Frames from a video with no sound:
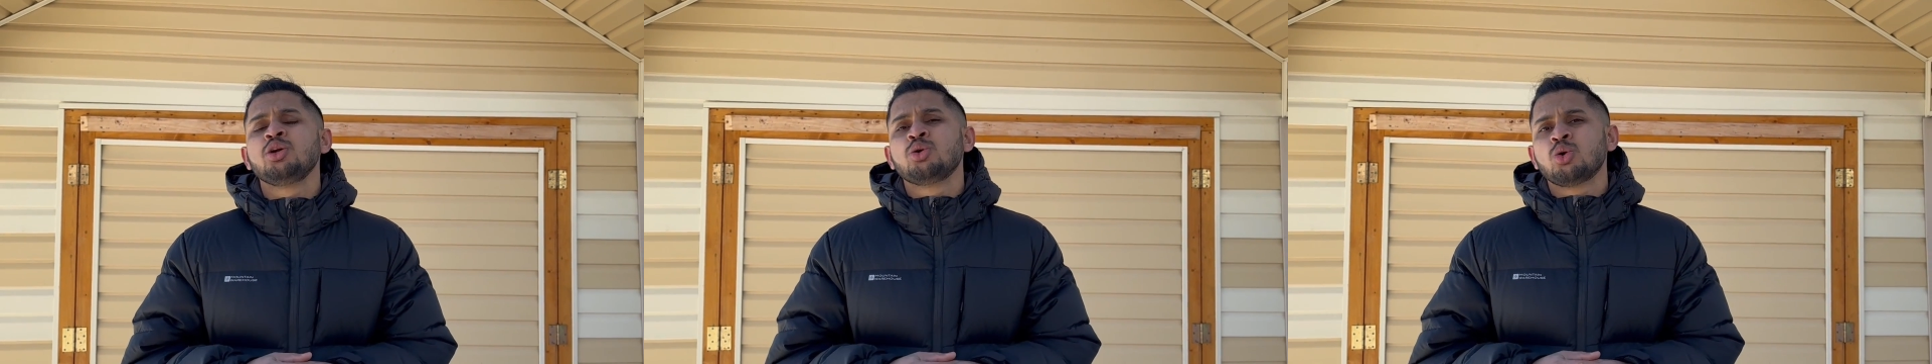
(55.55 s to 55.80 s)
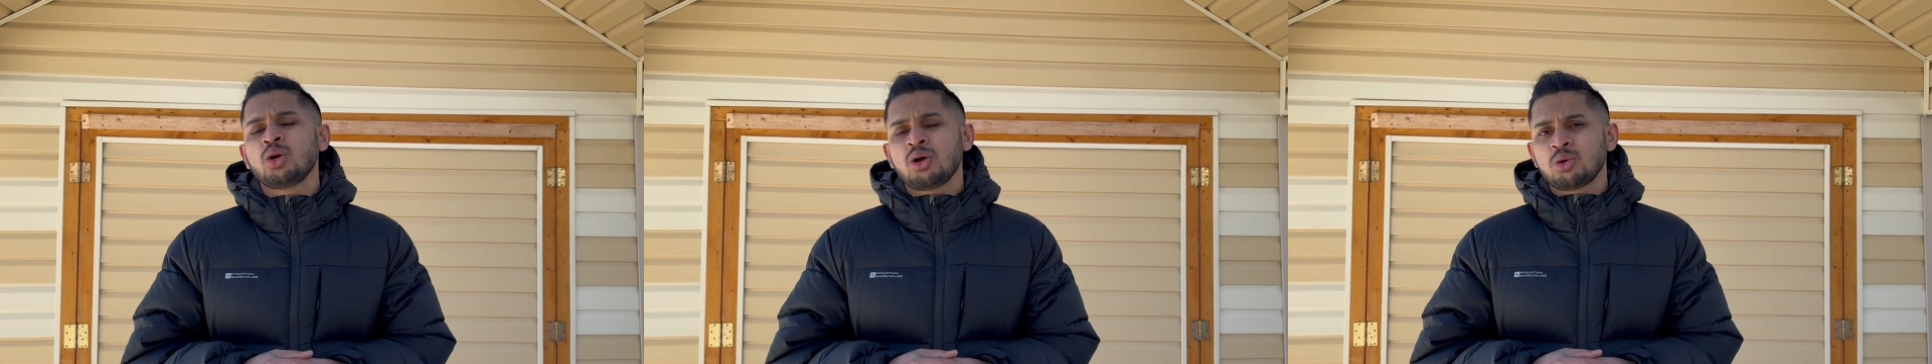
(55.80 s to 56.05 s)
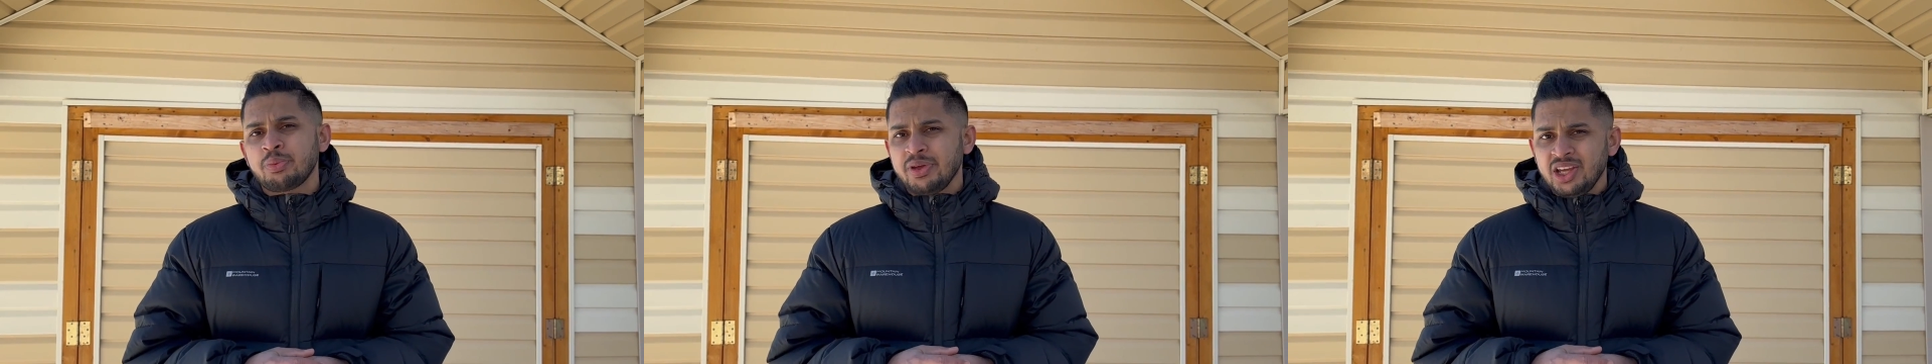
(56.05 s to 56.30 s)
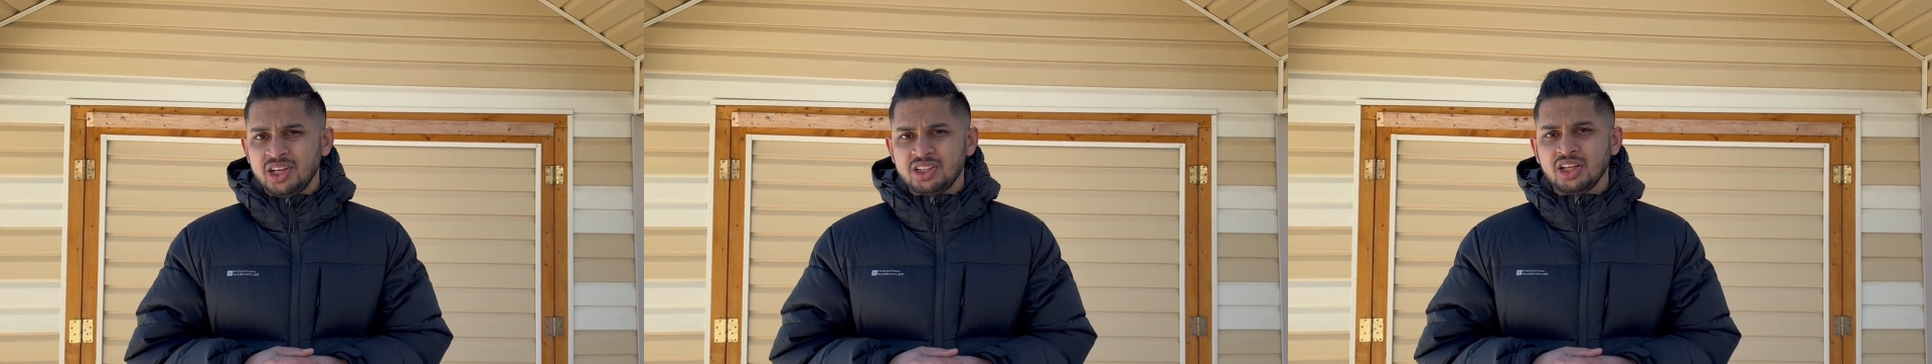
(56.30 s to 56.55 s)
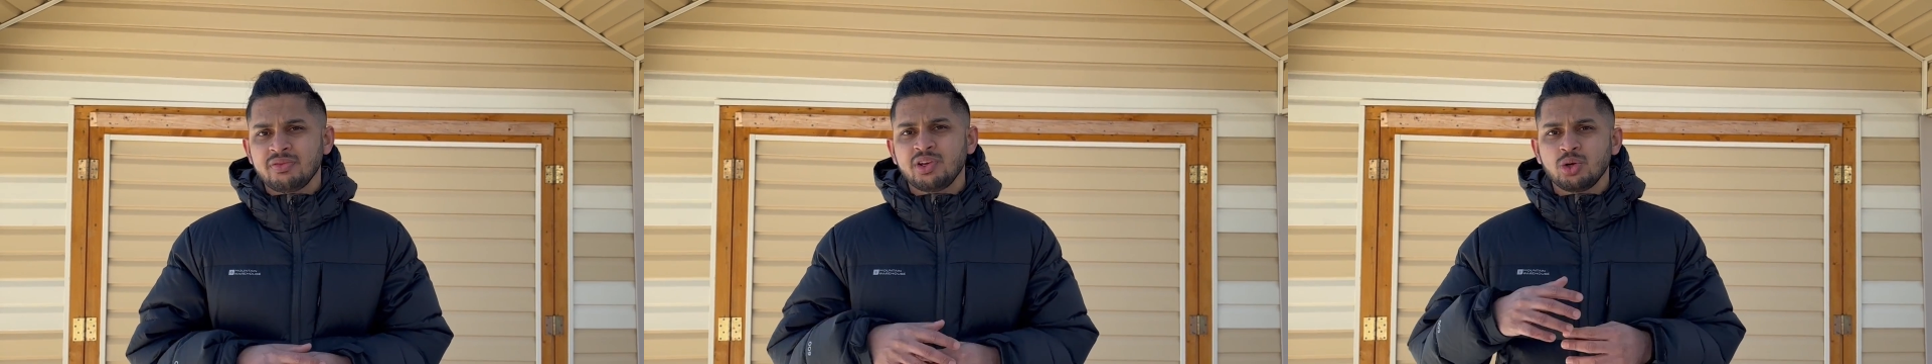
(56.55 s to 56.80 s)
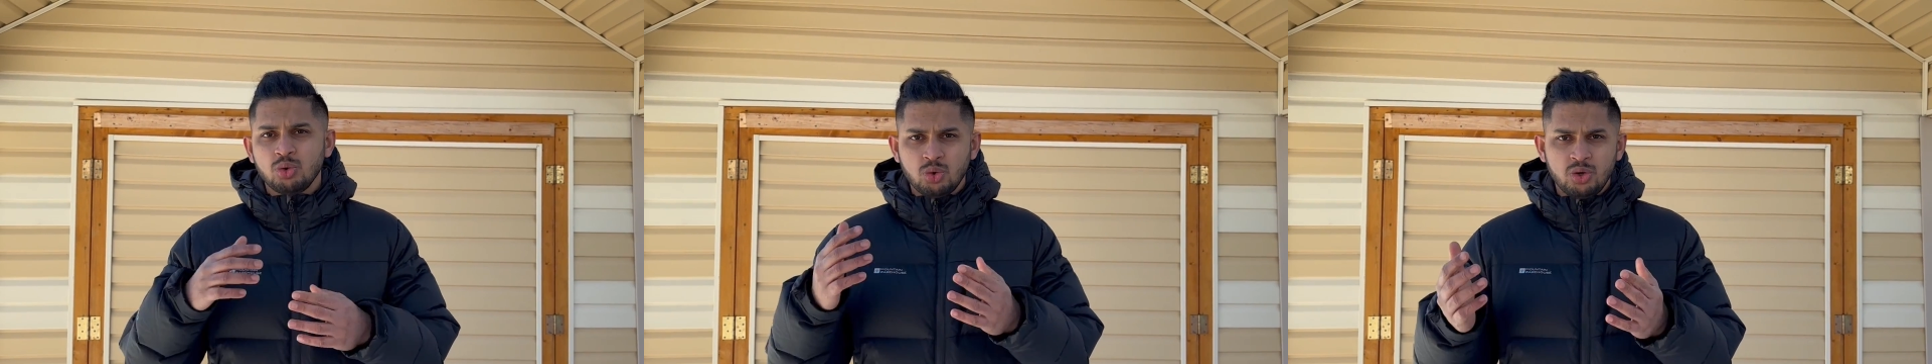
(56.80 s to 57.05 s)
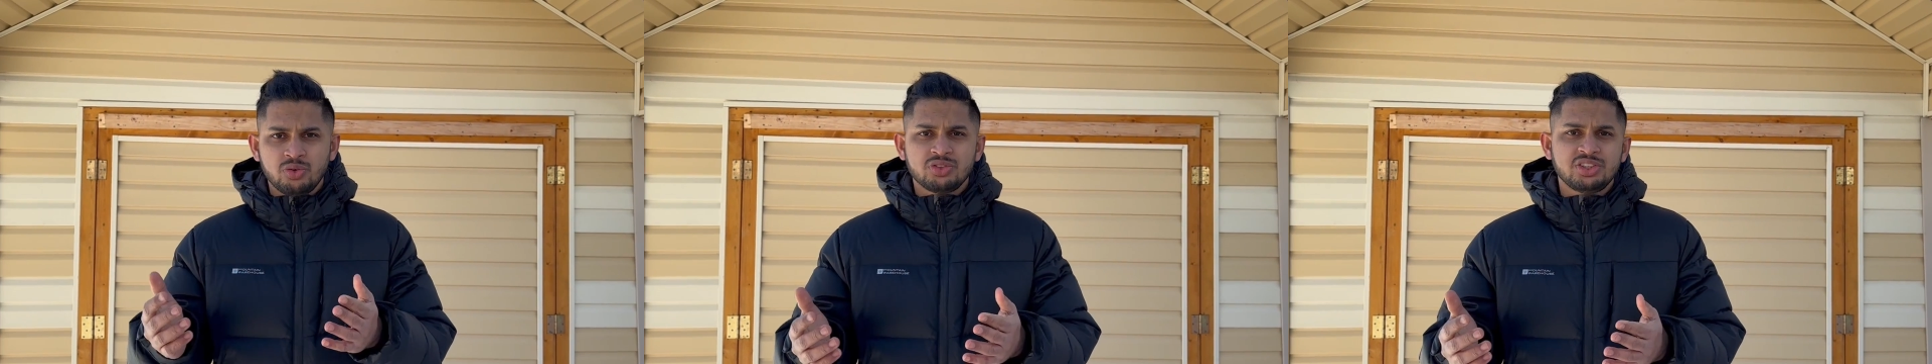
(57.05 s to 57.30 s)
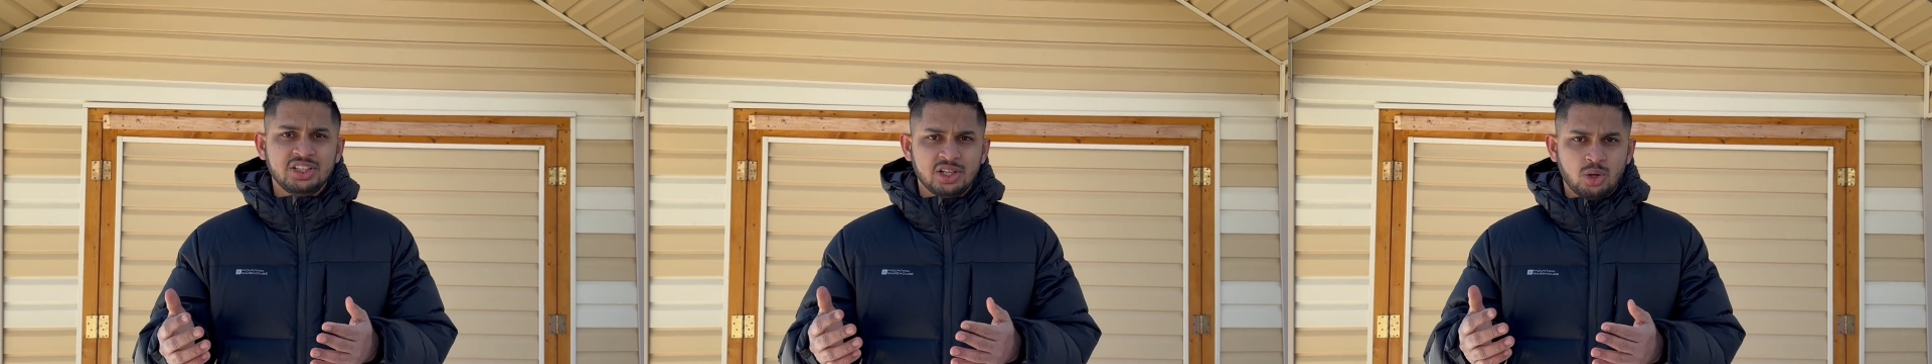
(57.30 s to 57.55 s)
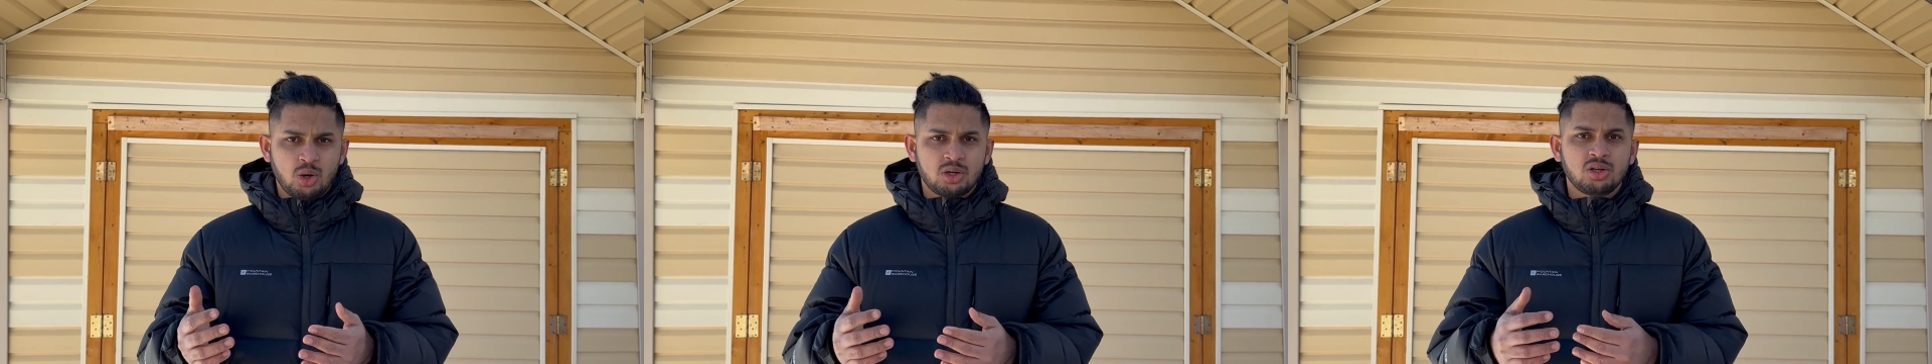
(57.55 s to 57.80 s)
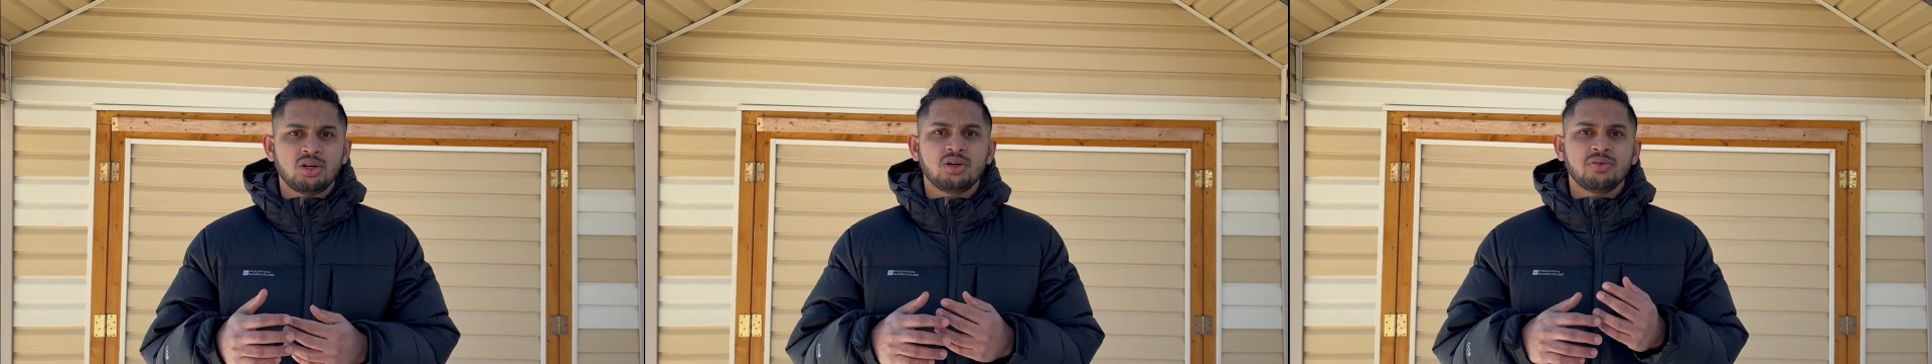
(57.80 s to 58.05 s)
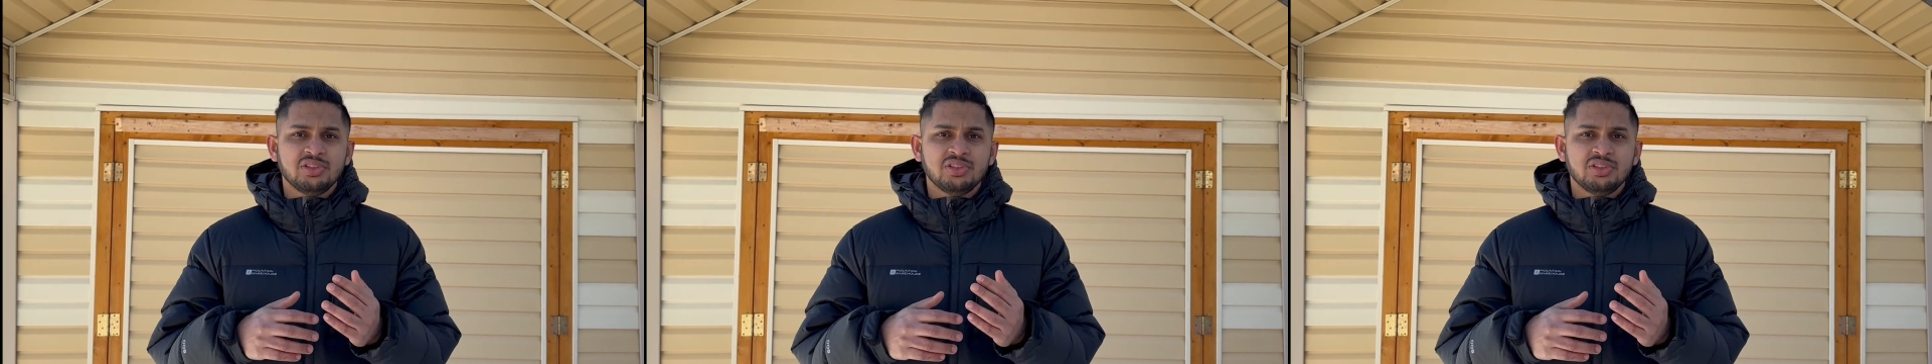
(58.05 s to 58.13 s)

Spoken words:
you don't have to pay anything when you go see a doctor,